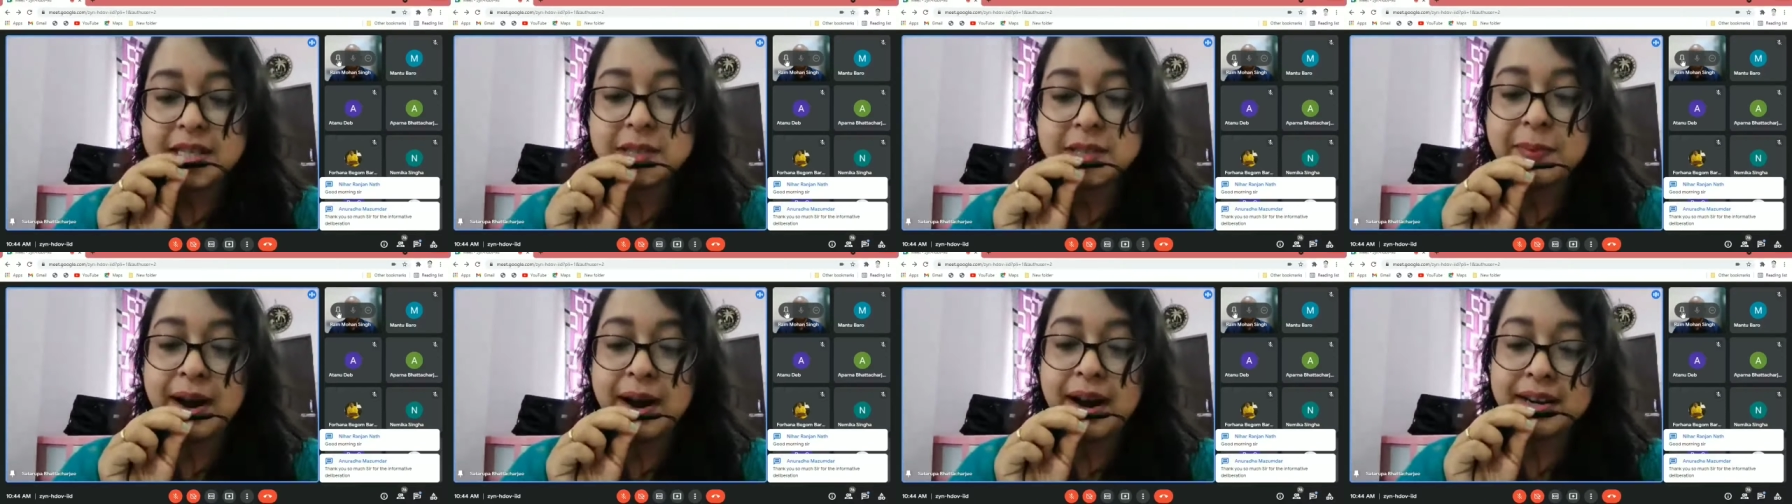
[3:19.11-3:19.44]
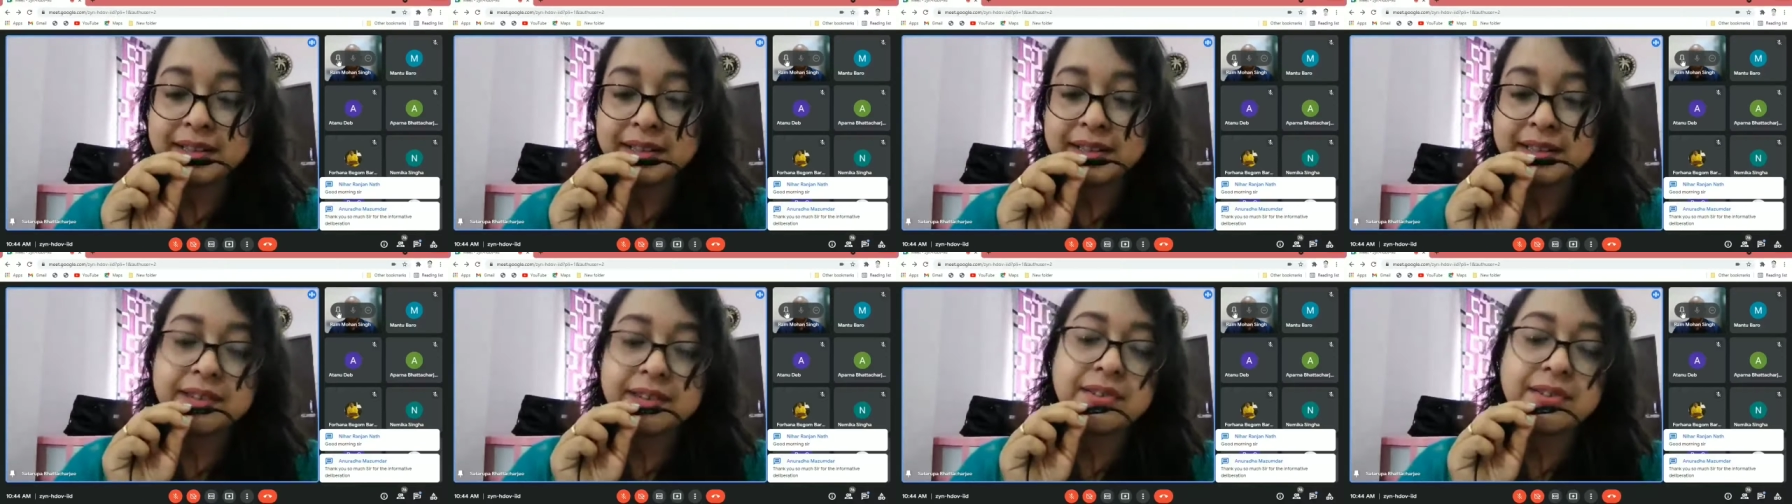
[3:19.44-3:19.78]

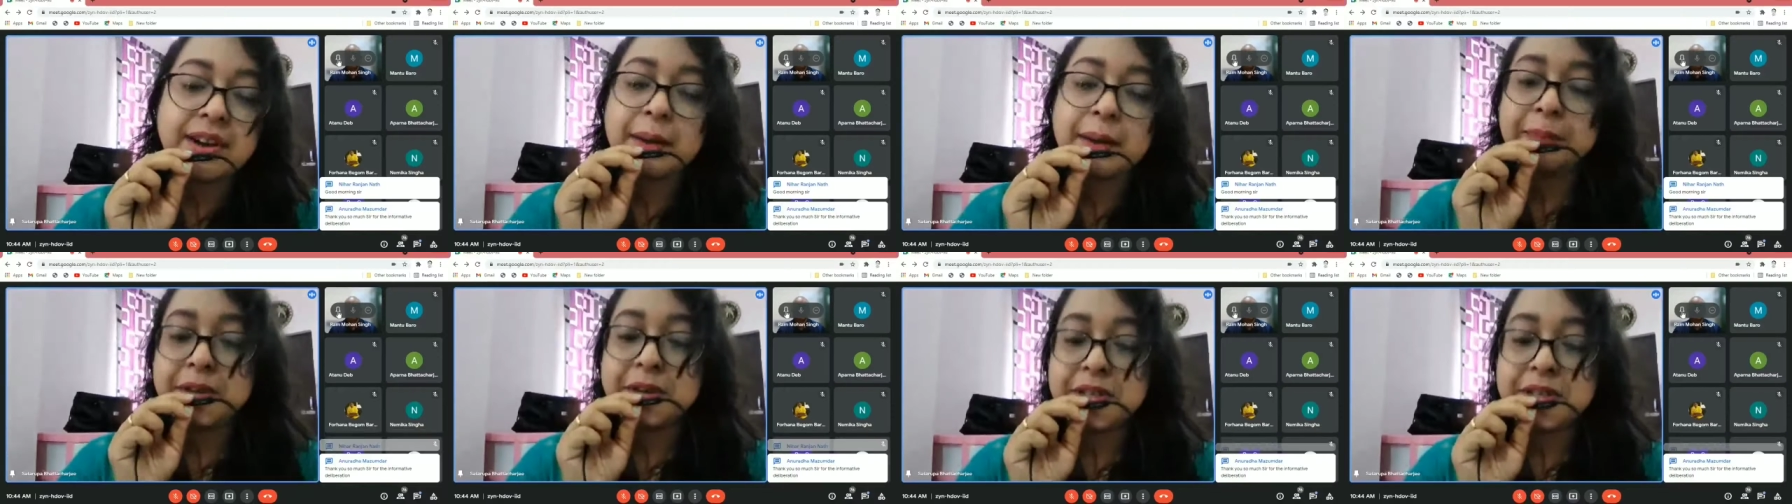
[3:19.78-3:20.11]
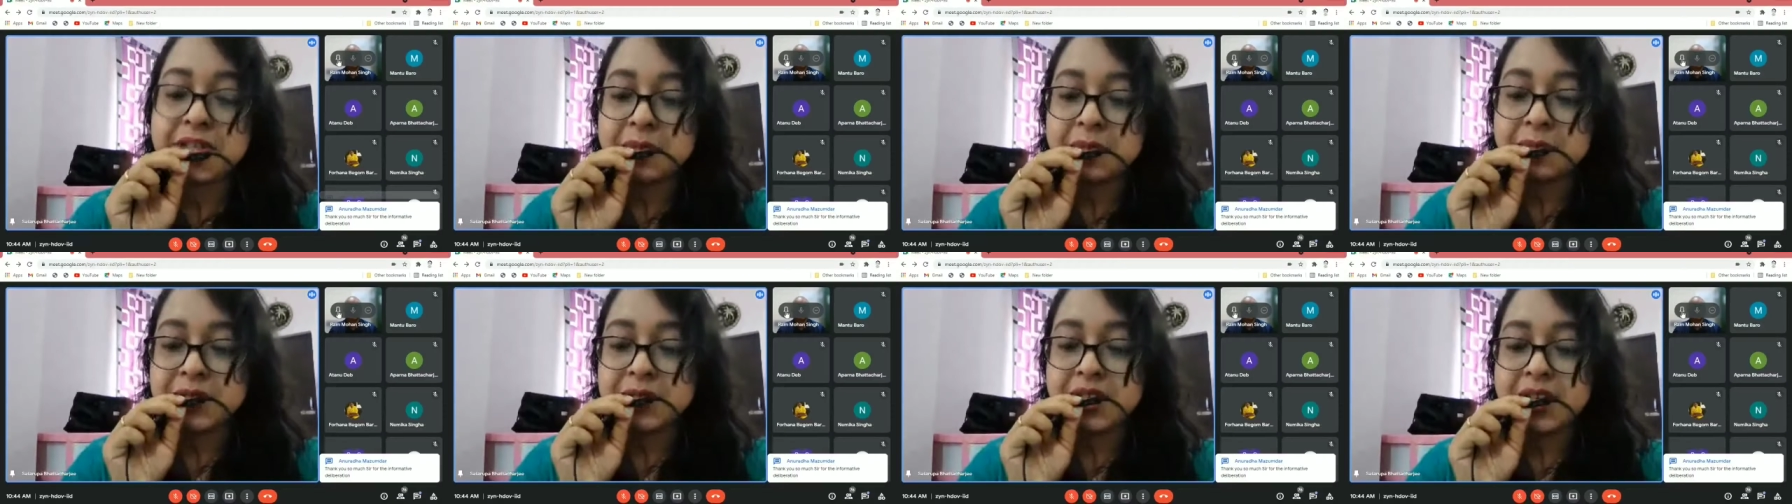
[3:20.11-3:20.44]
Bharat and
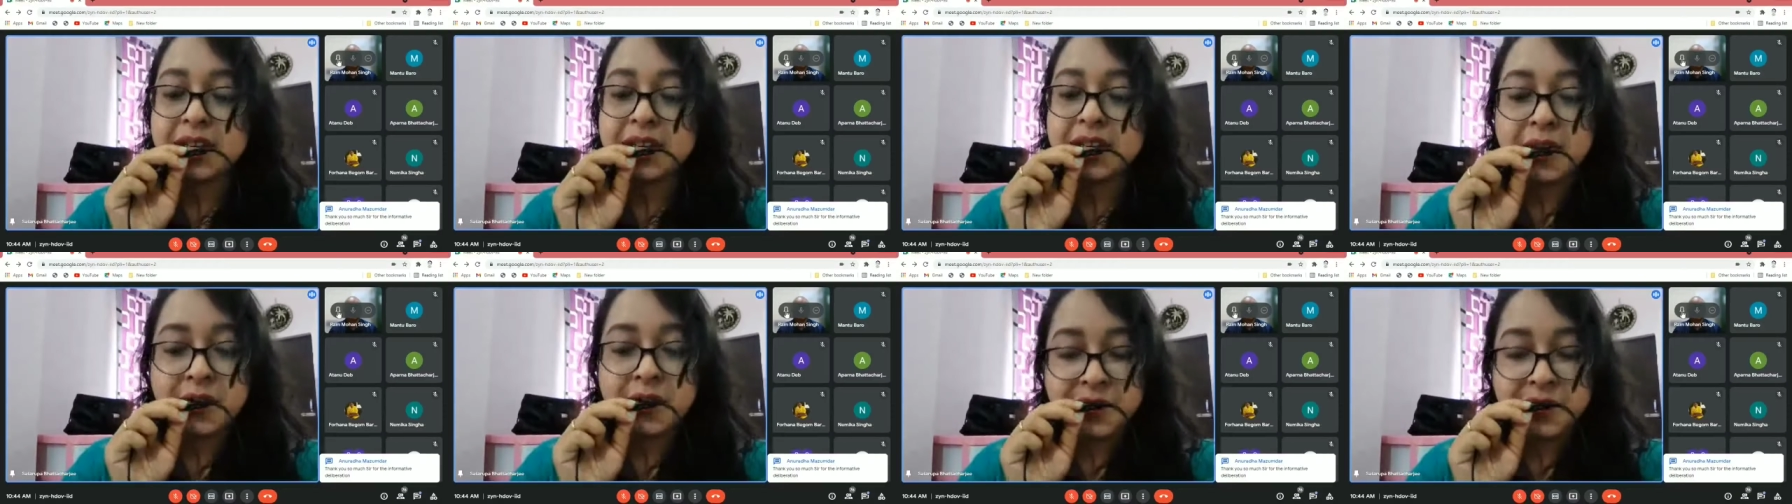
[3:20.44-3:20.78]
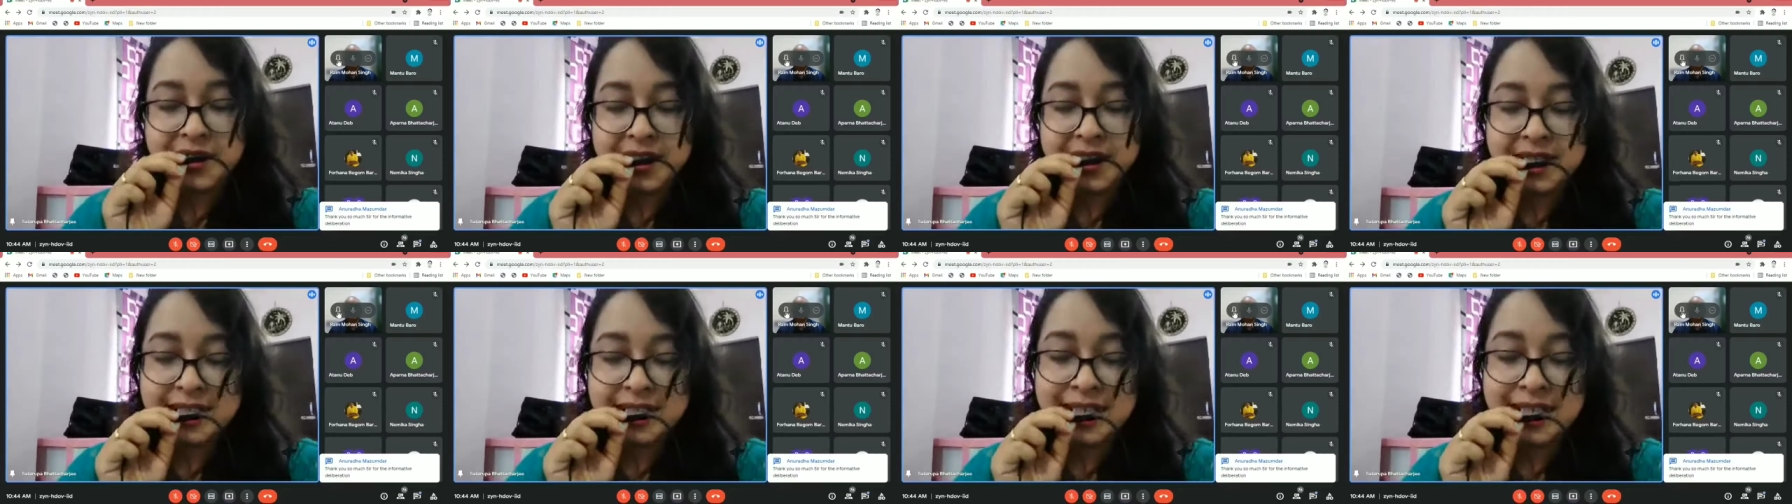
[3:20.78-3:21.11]
Ramakrishna Mission
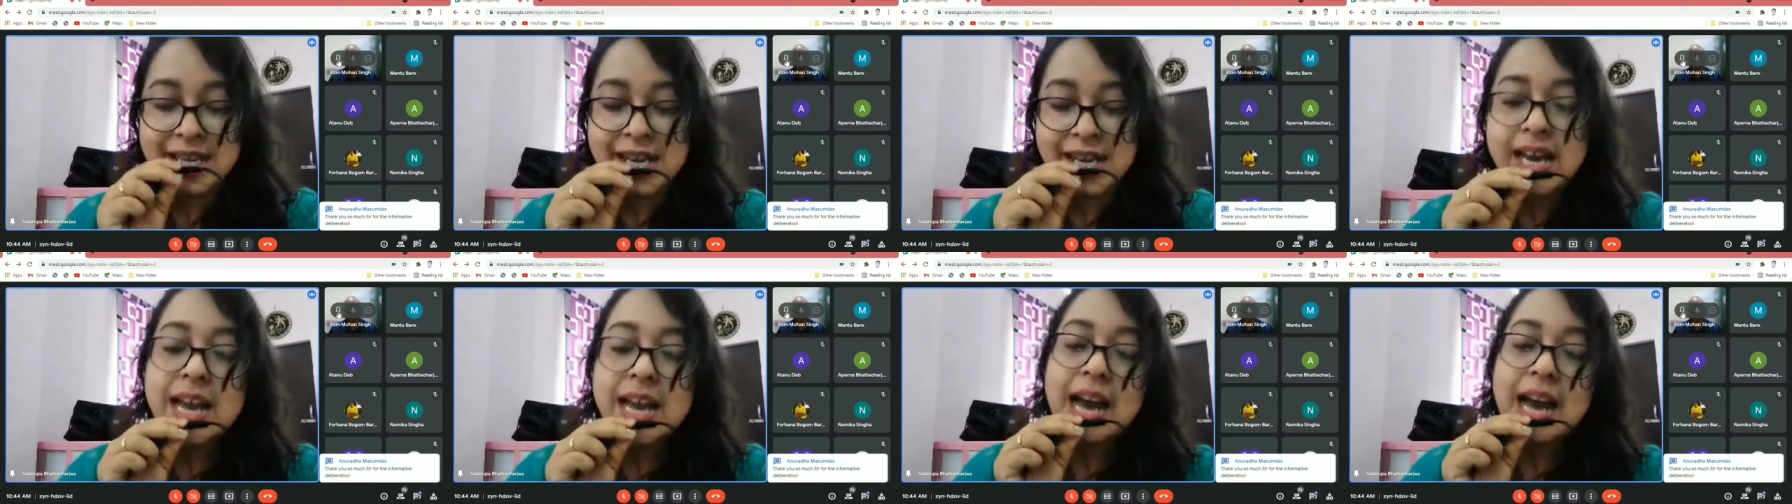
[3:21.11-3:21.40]
University,